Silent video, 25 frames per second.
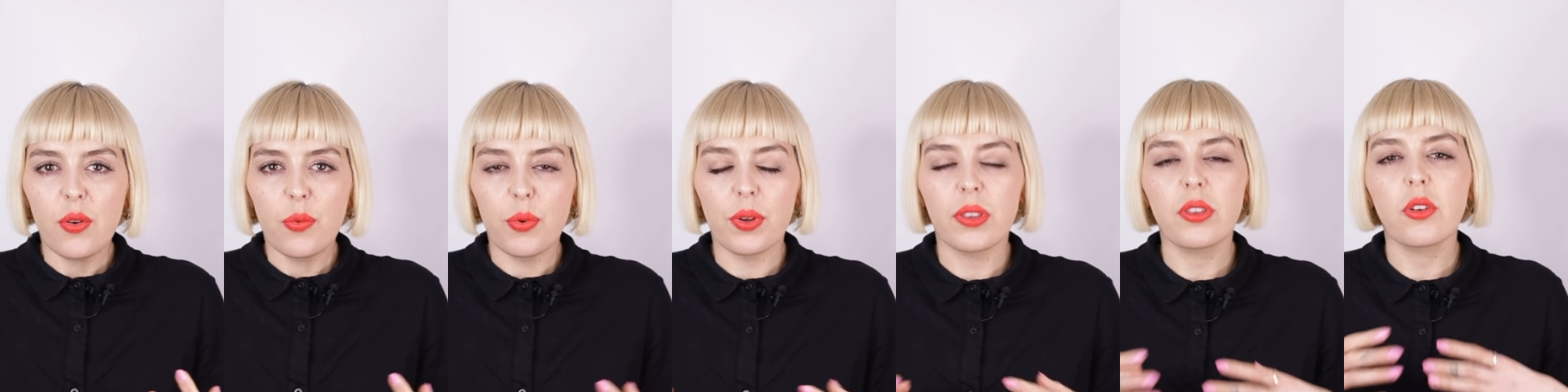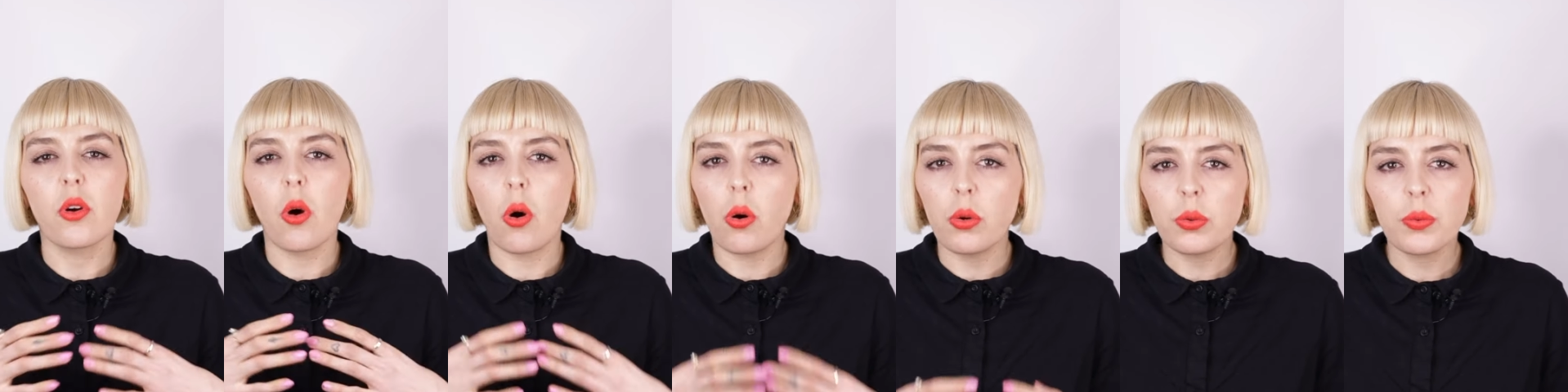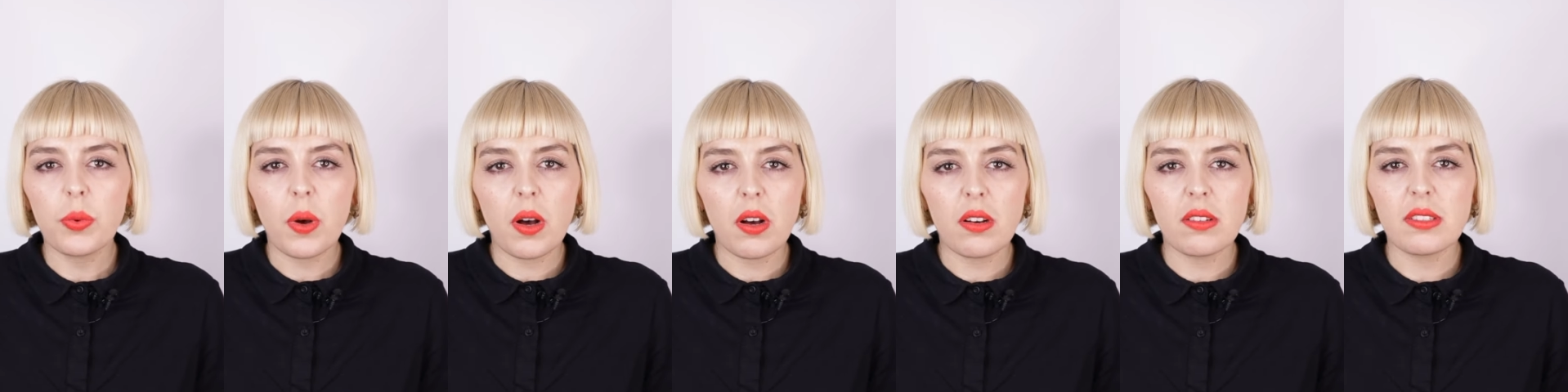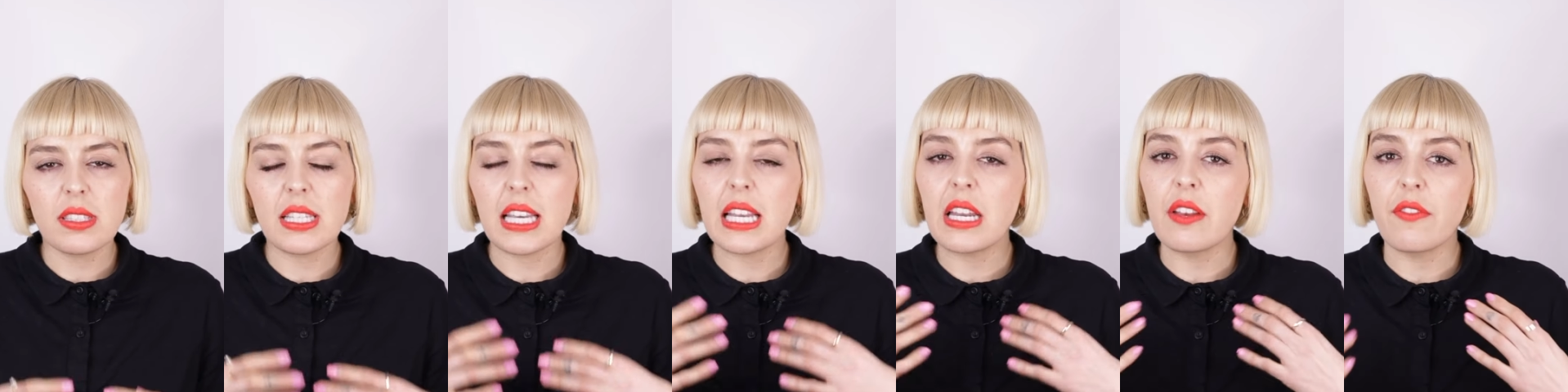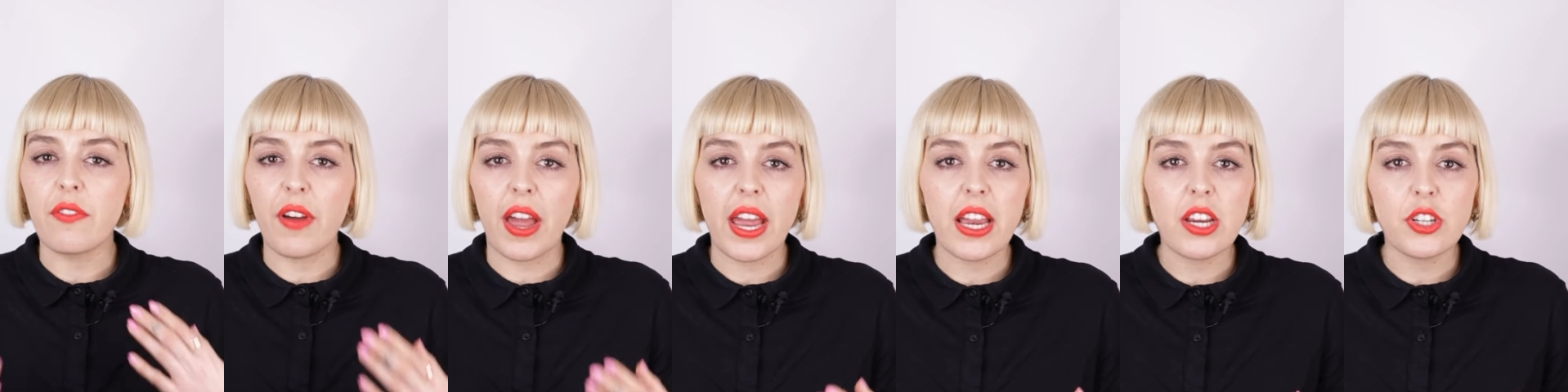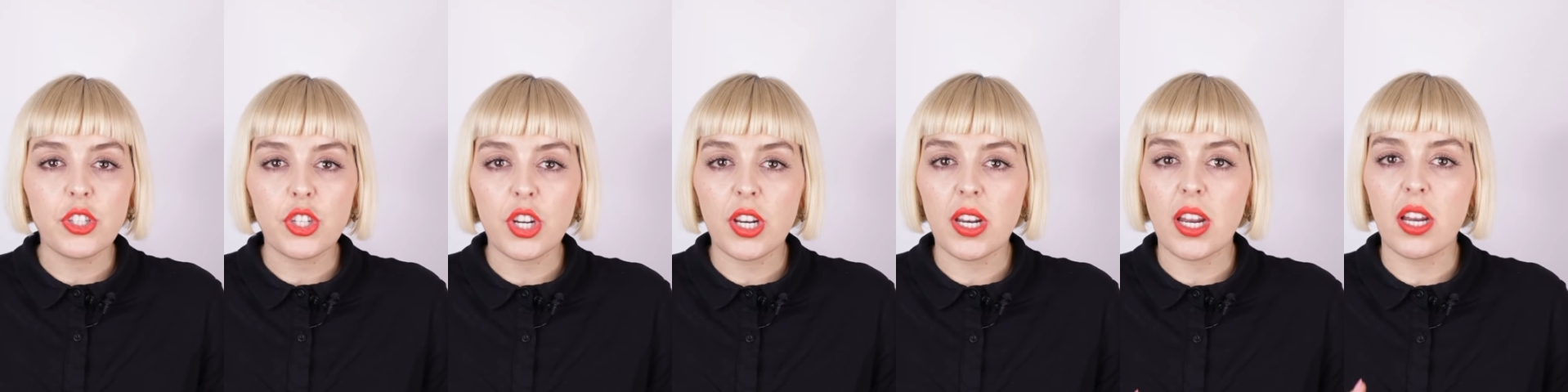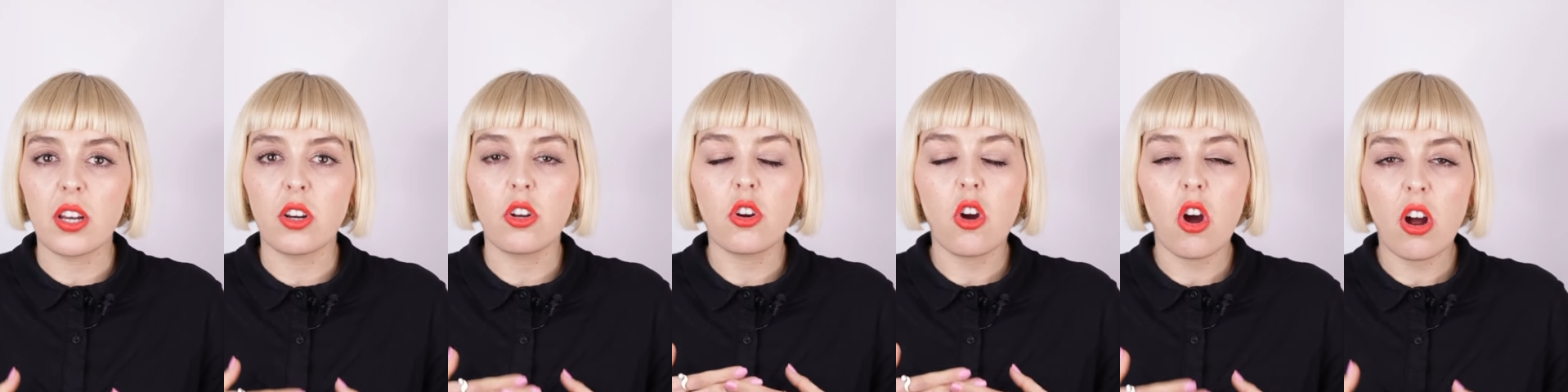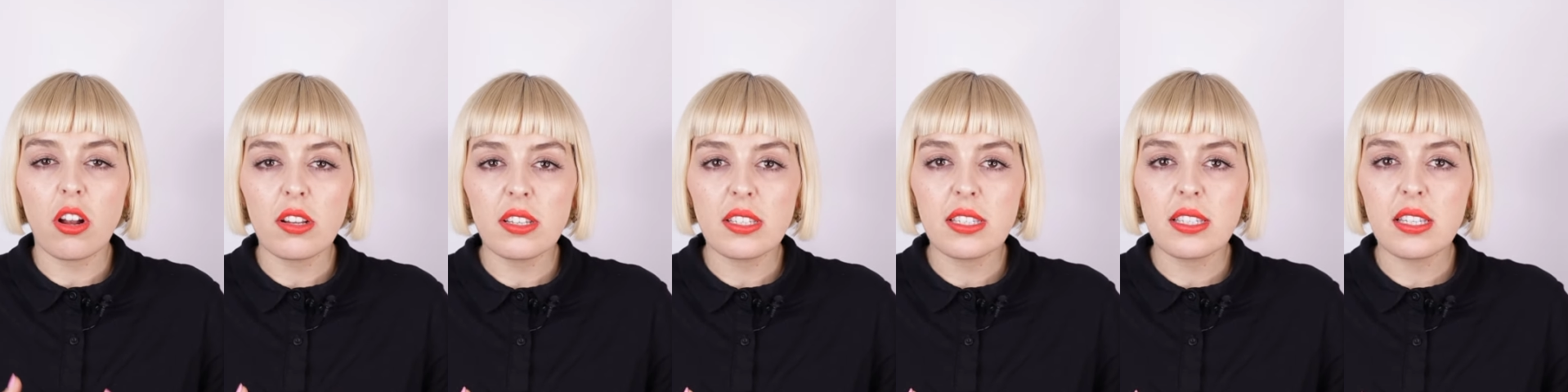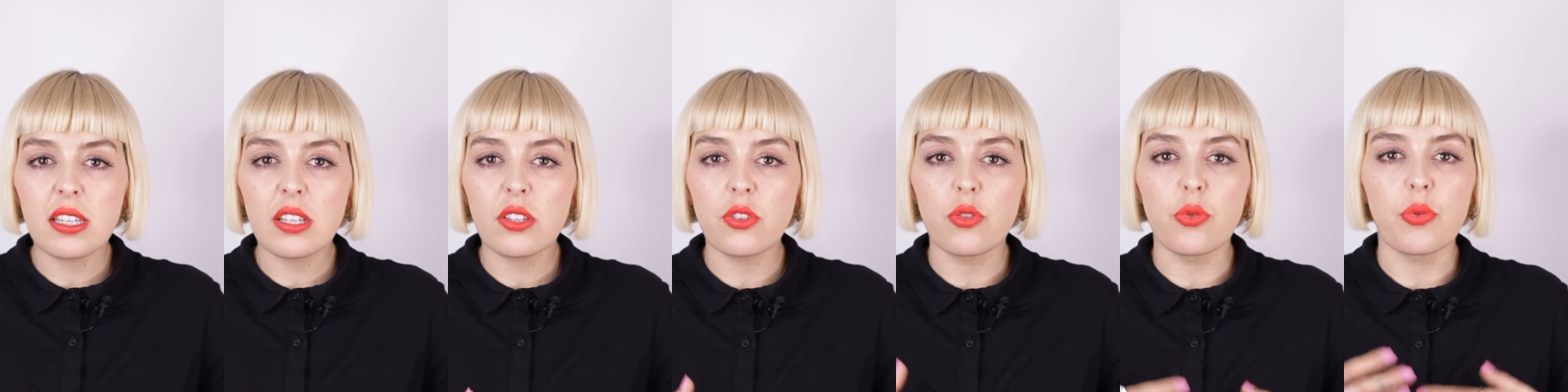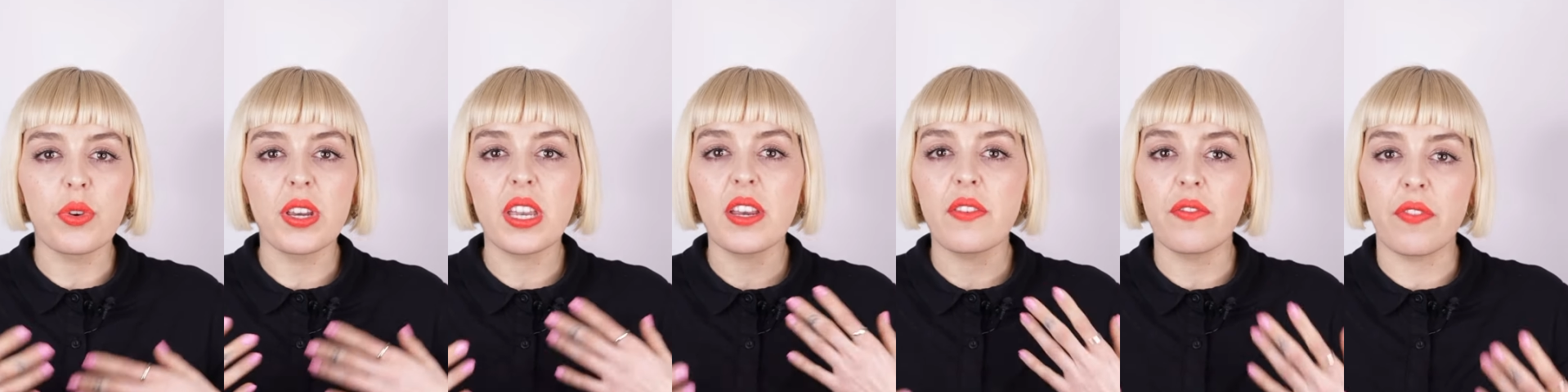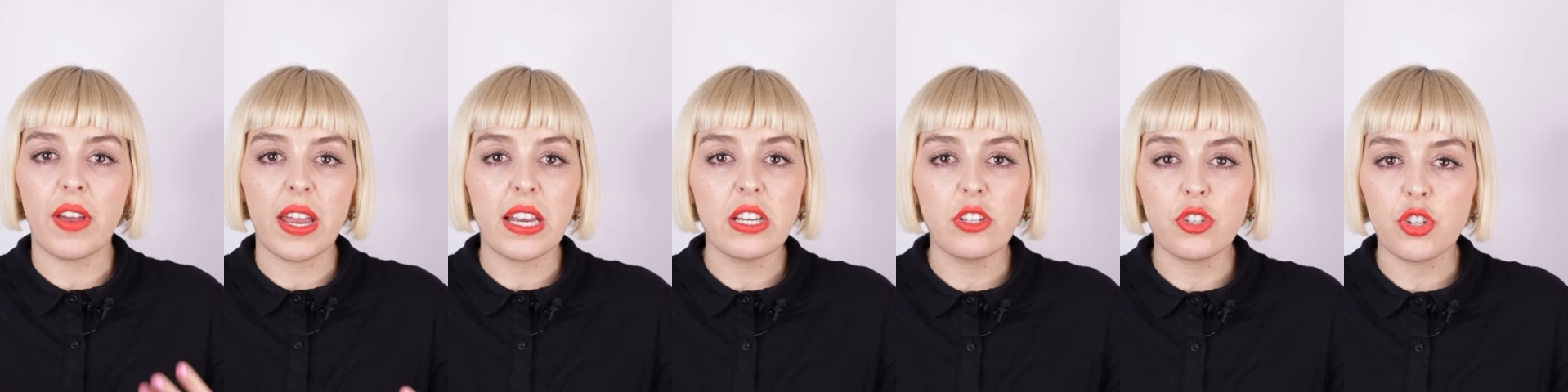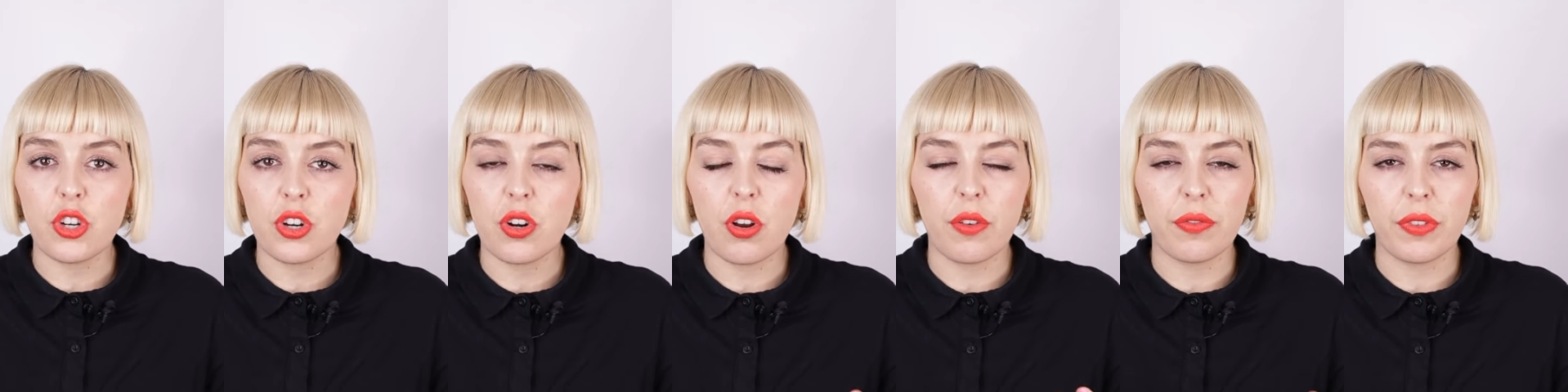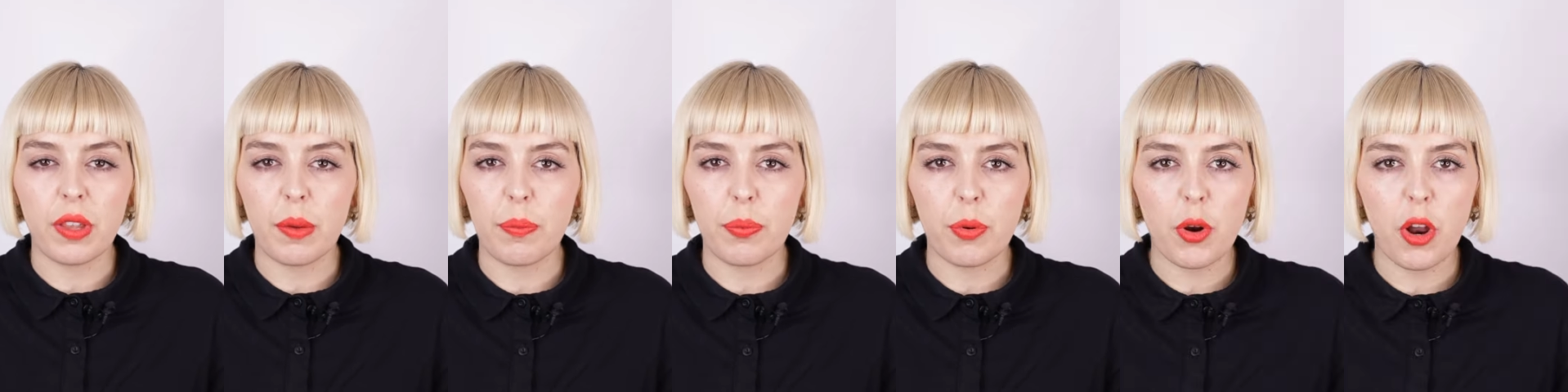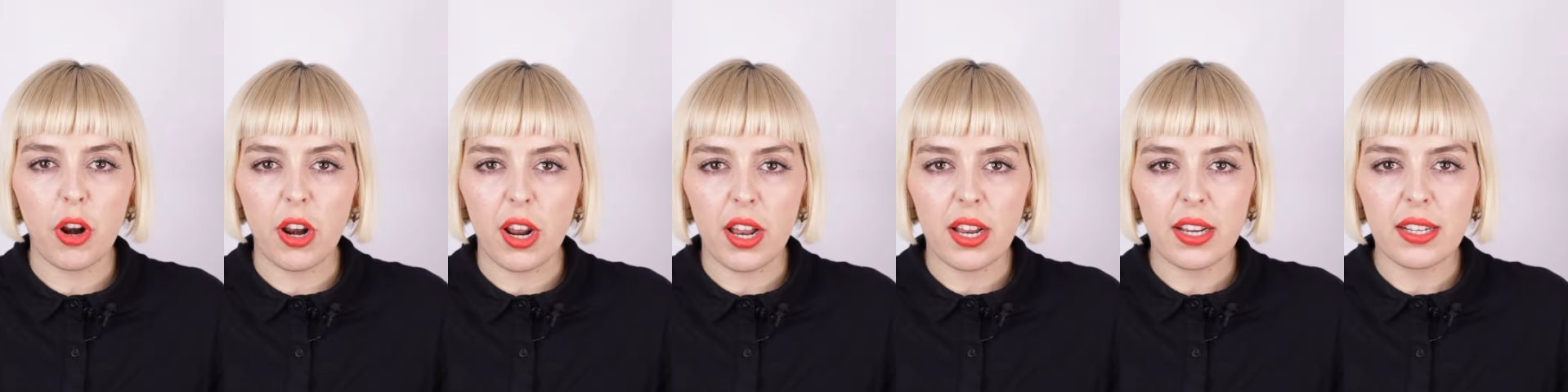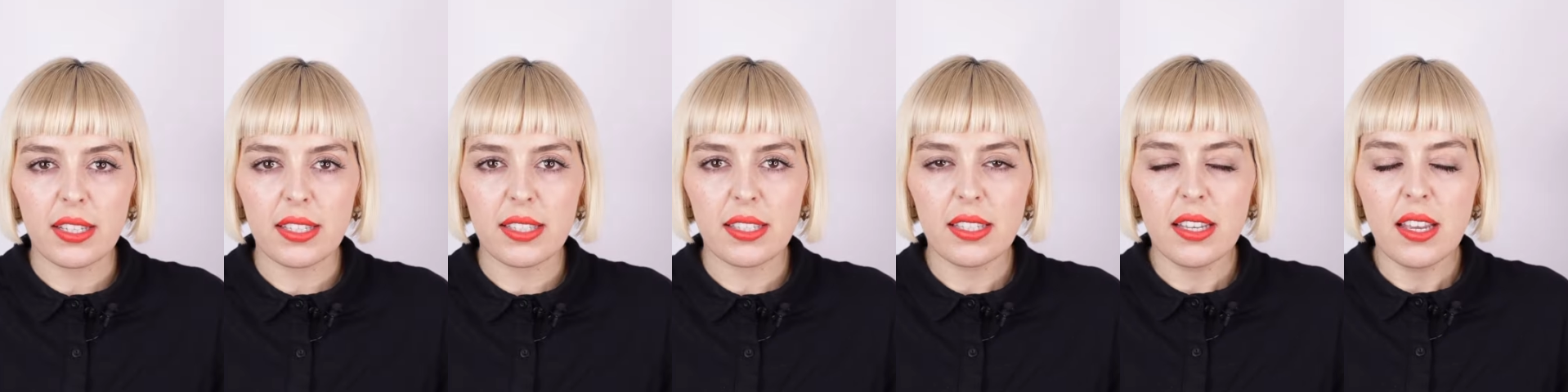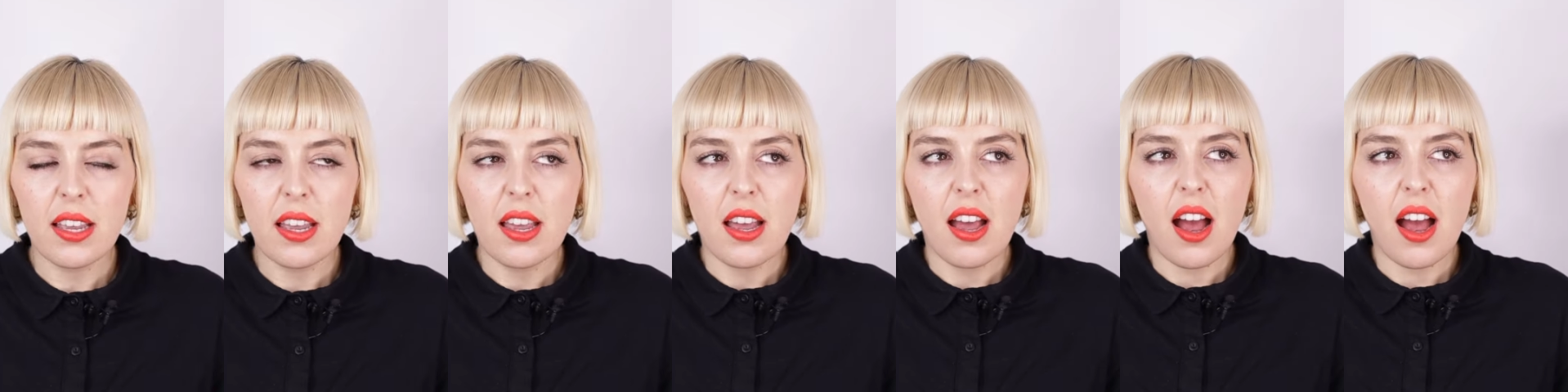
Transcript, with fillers: with Goldwell's innovation and constant reinvention of their products.